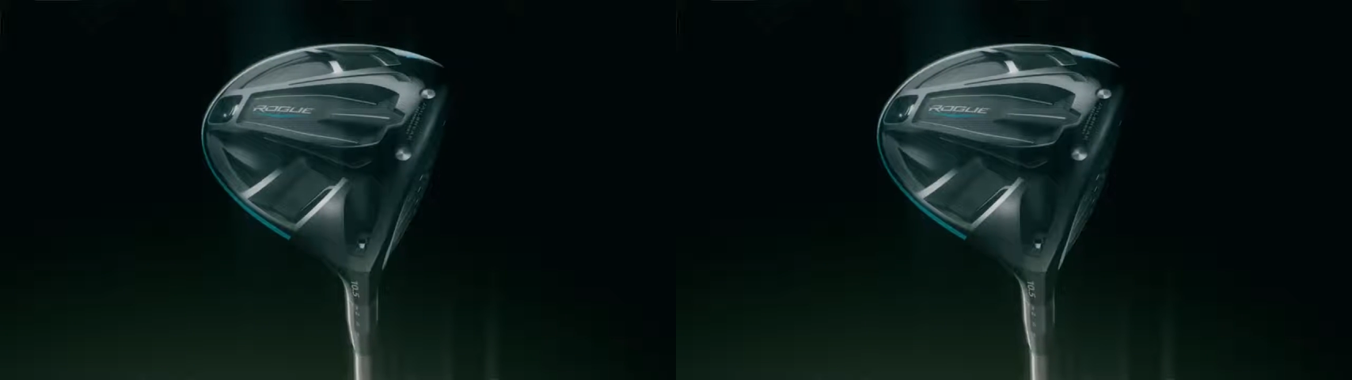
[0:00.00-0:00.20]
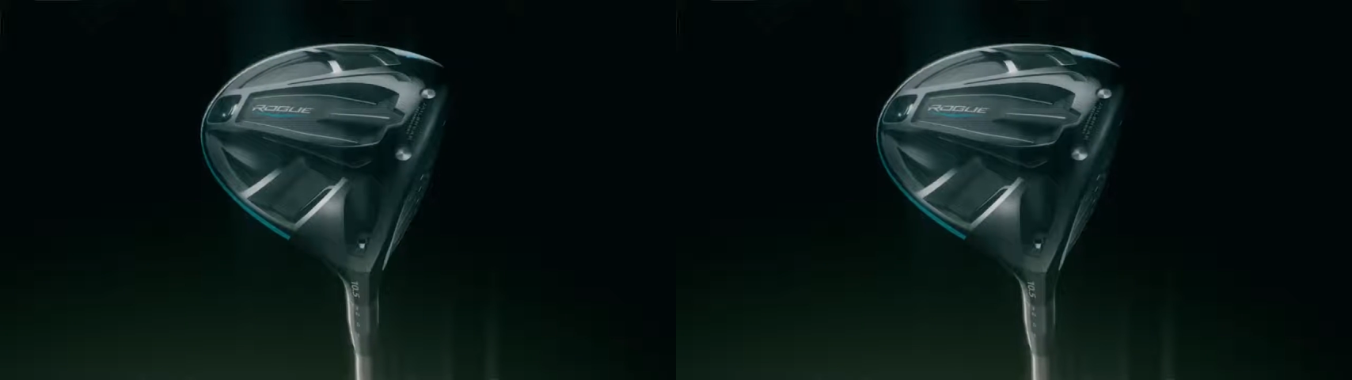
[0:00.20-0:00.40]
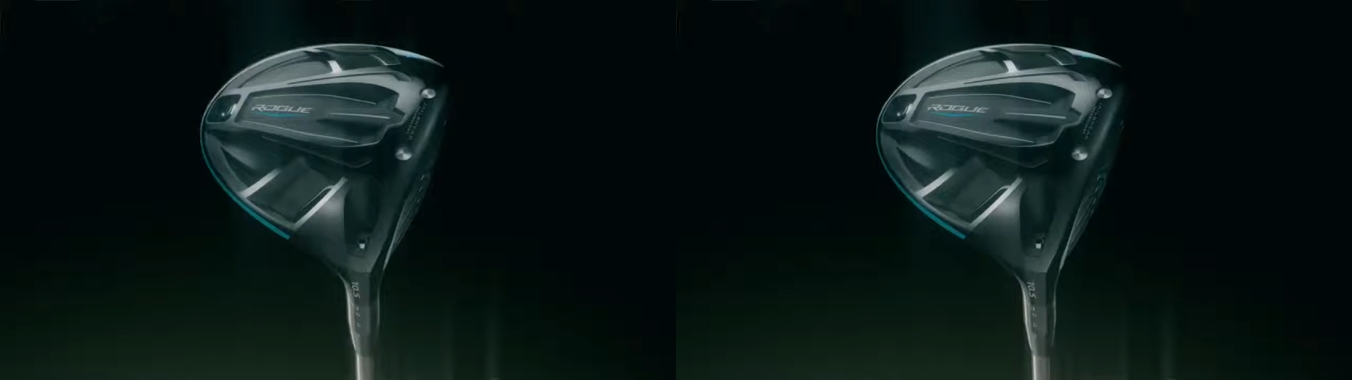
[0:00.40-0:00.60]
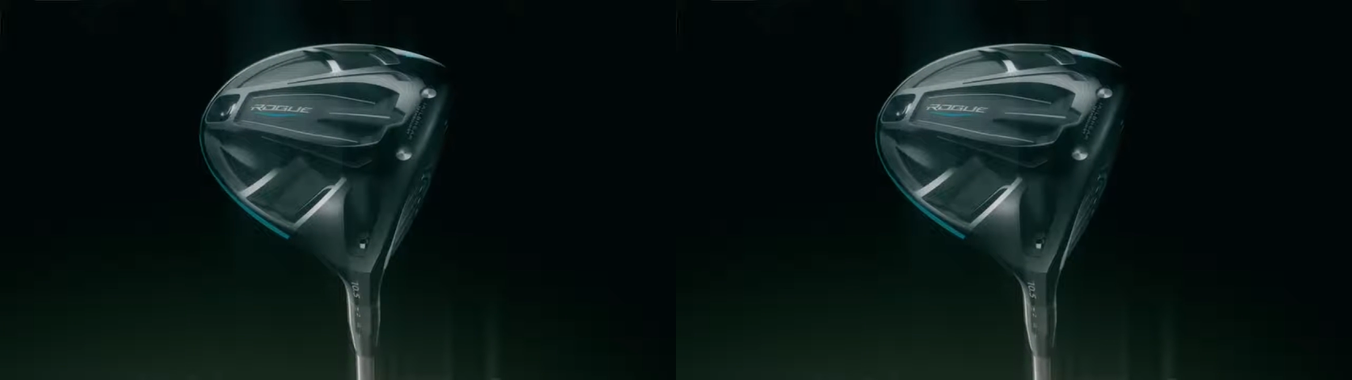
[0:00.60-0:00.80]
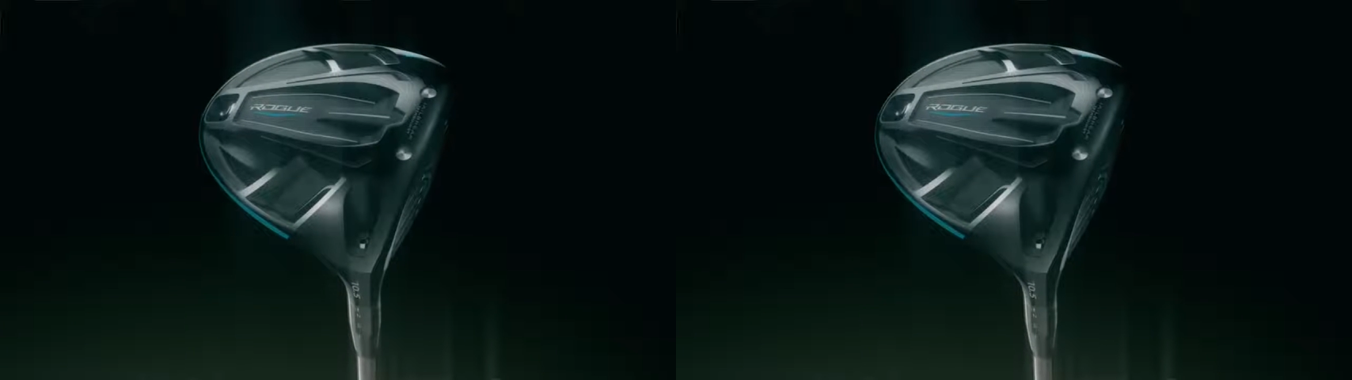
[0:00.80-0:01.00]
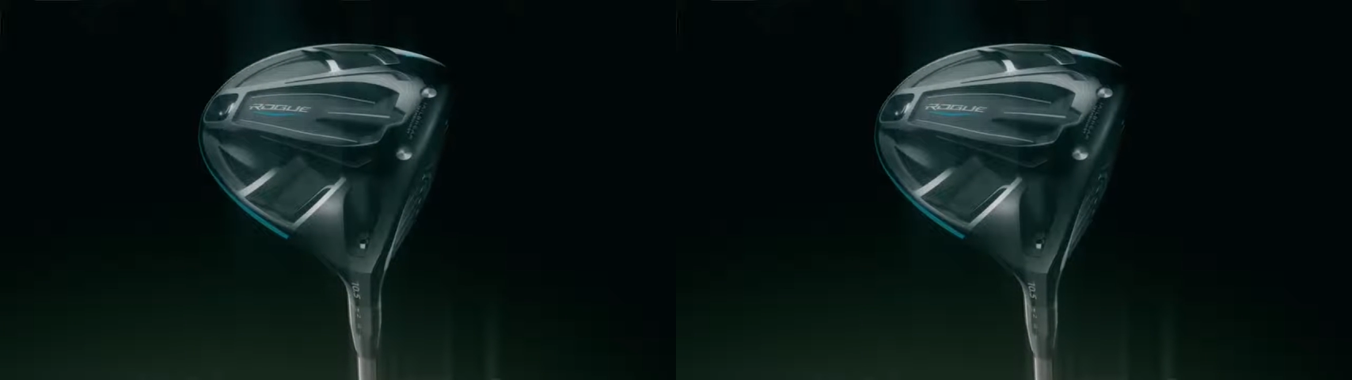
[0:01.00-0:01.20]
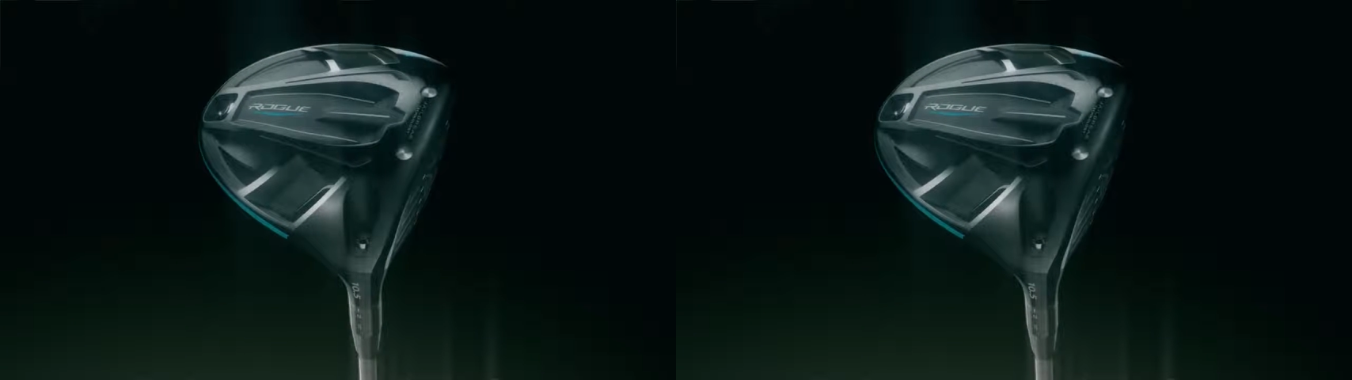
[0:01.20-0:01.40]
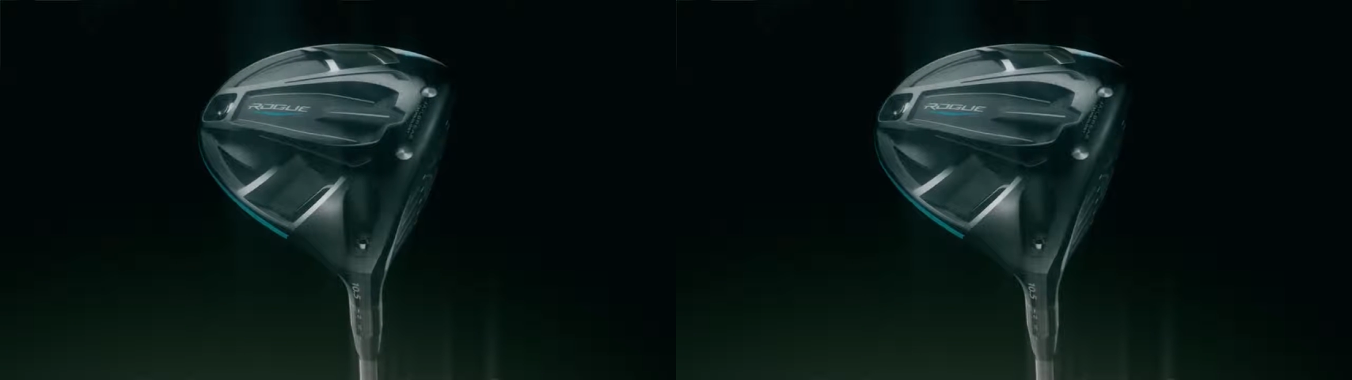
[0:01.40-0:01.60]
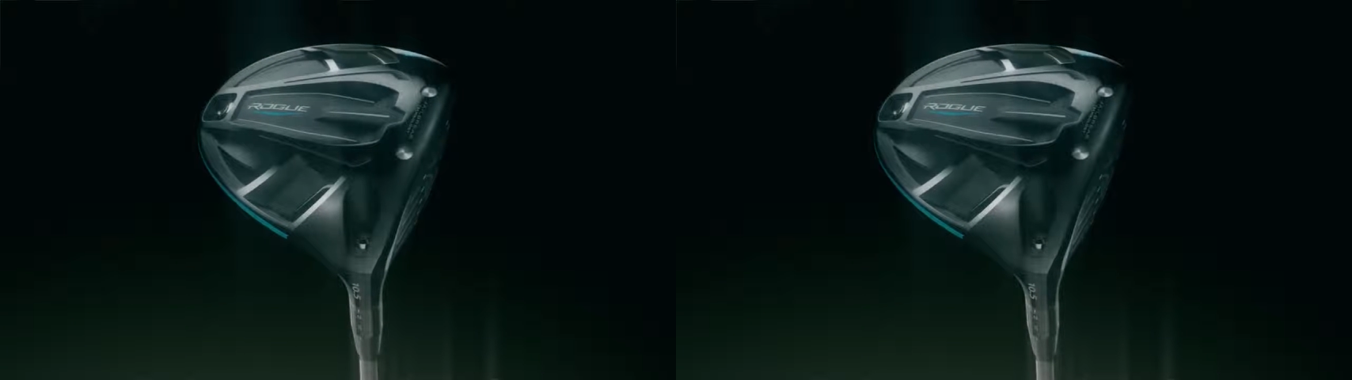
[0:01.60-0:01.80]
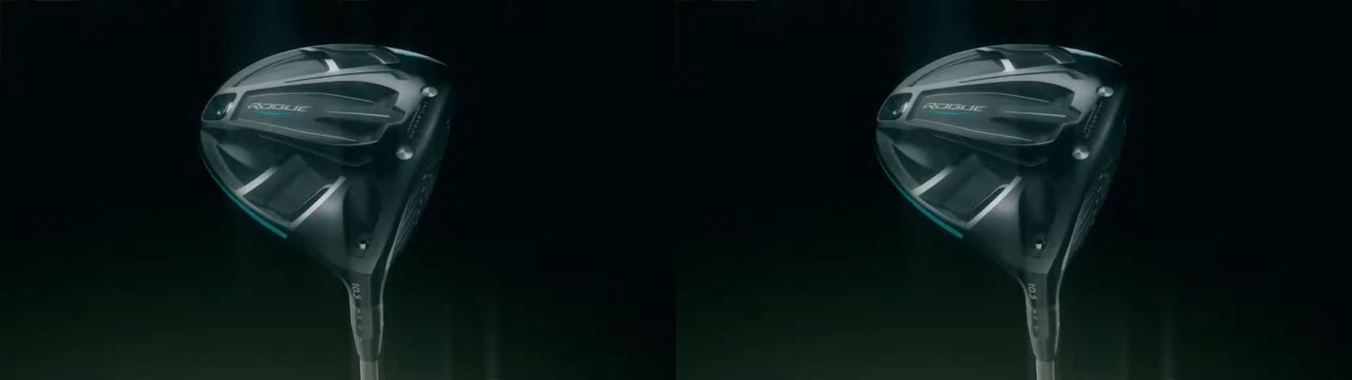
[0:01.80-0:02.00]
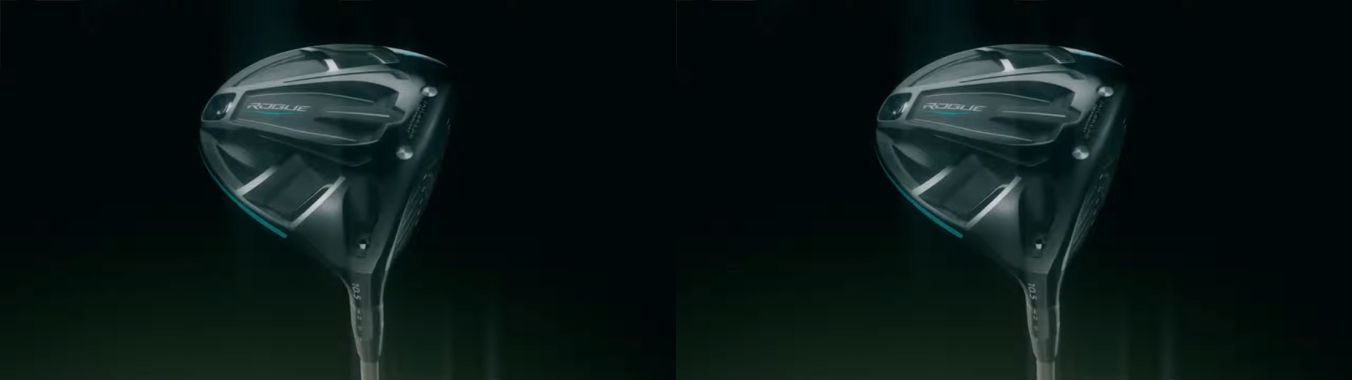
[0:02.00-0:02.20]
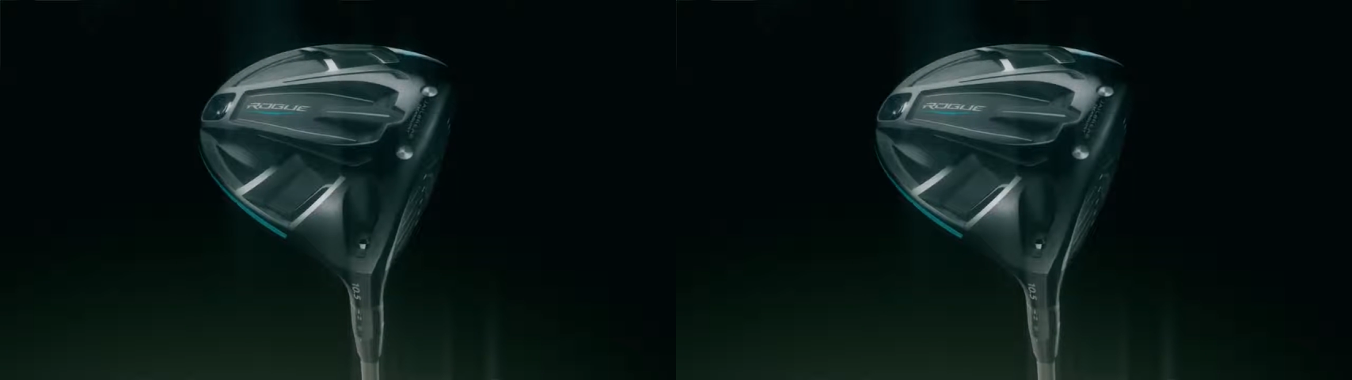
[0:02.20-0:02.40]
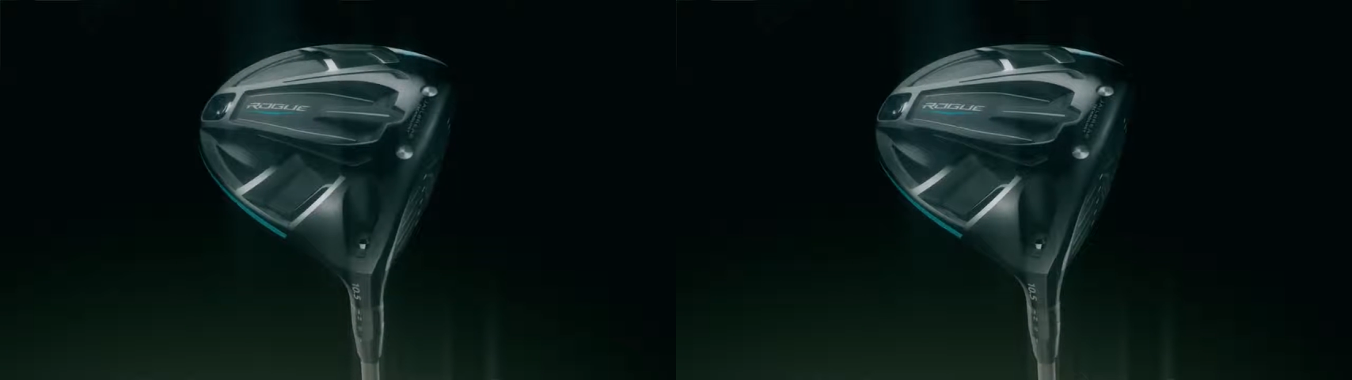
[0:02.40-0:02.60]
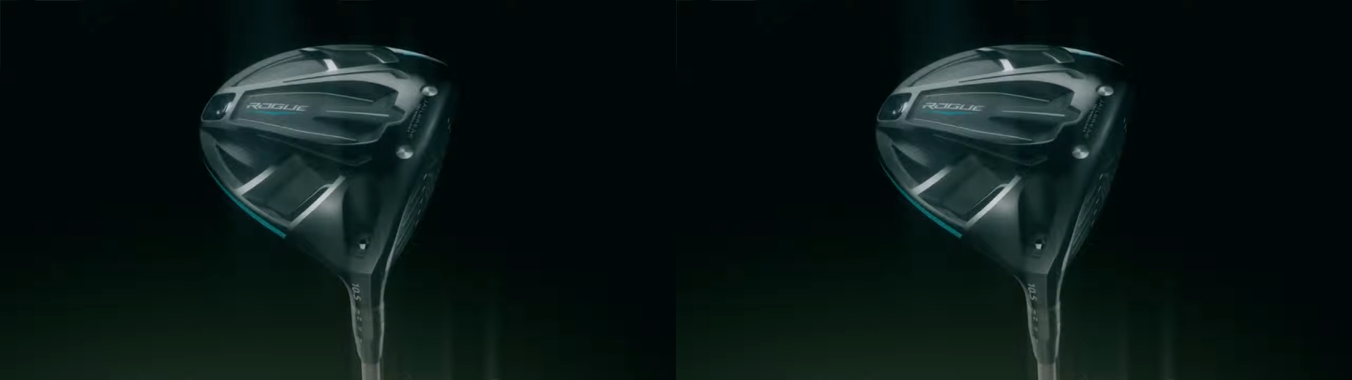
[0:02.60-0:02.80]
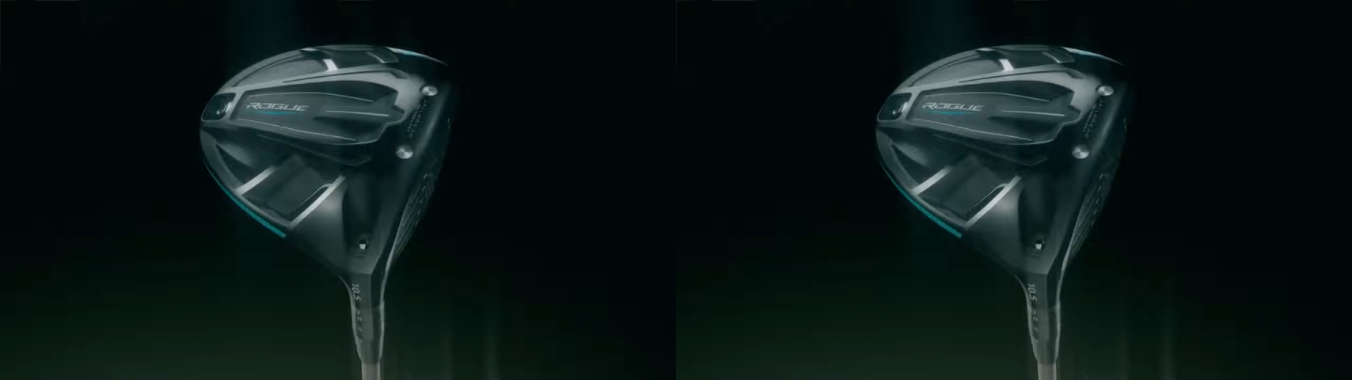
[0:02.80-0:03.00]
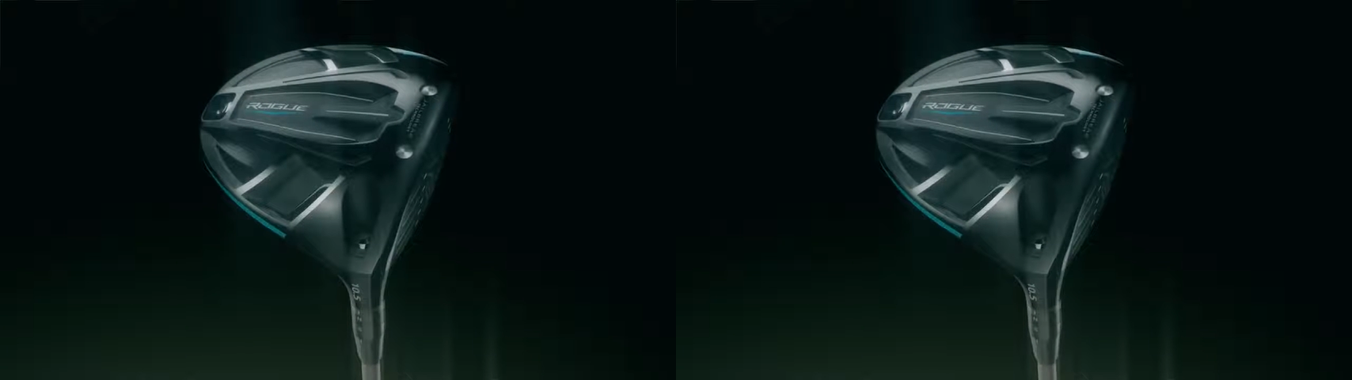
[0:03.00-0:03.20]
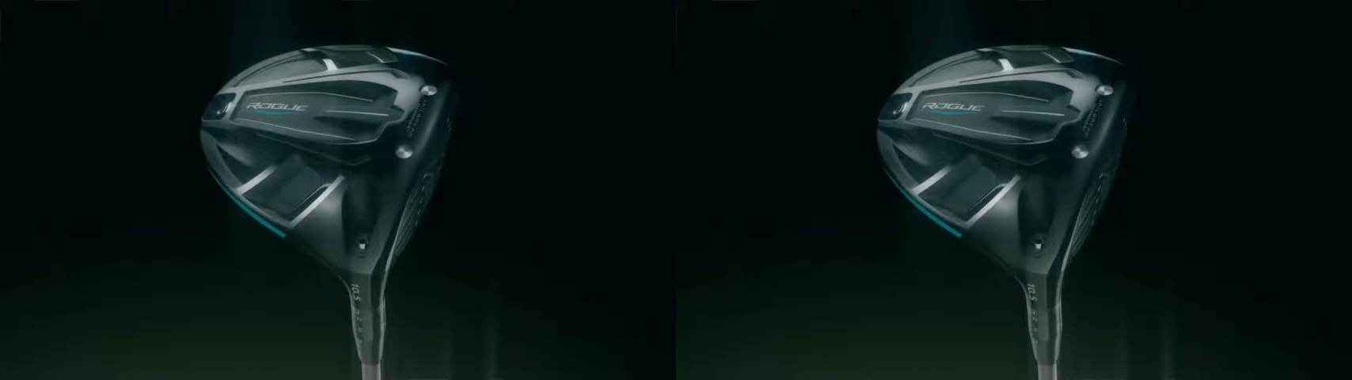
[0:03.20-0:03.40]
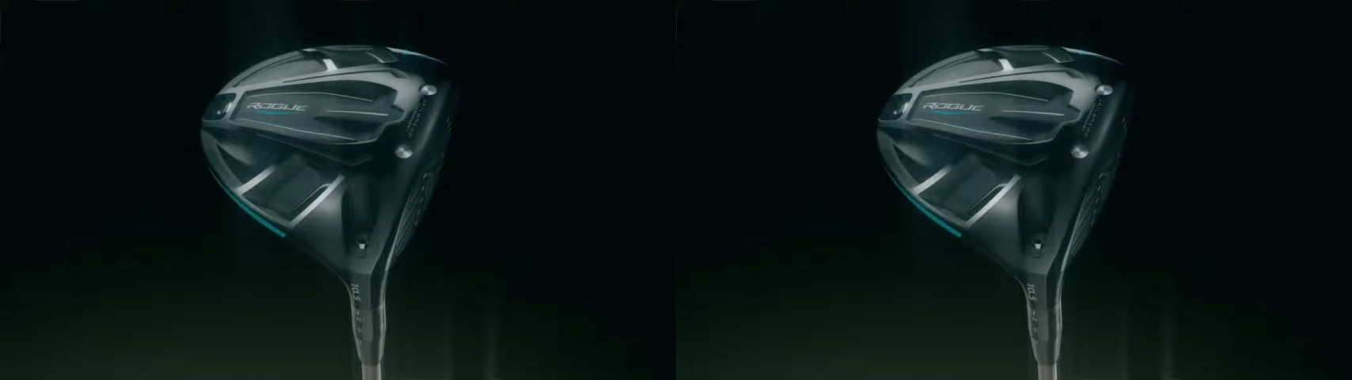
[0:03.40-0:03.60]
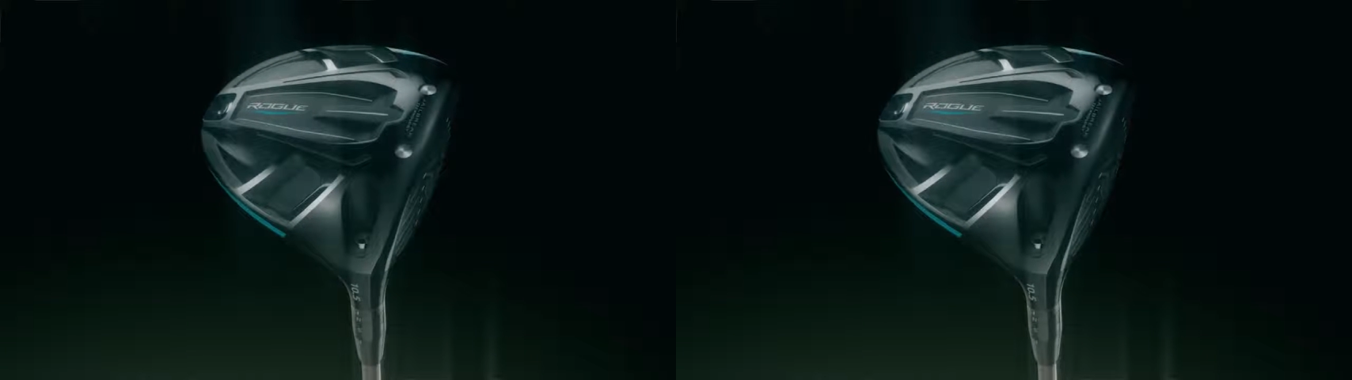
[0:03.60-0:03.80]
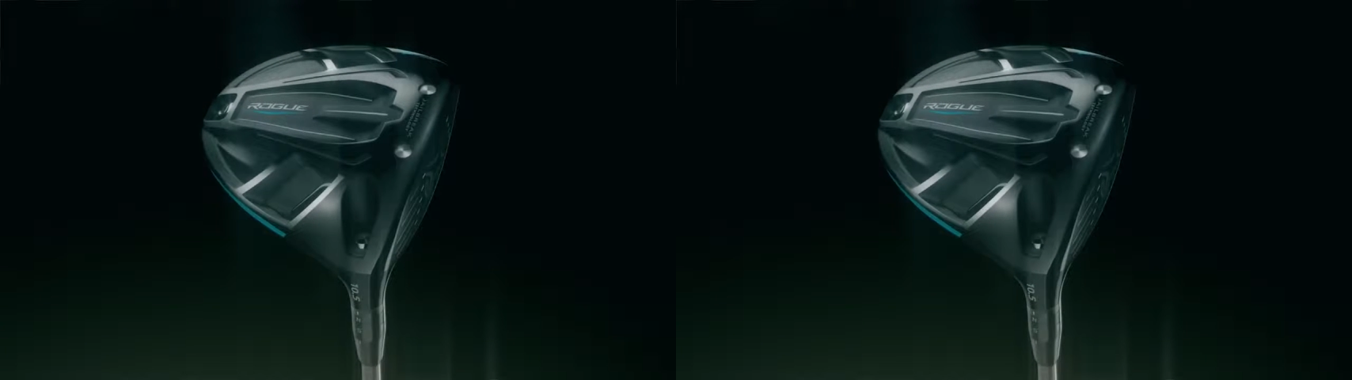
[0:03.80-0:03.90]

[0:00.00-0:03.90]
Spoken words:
[unreadable: no face in view]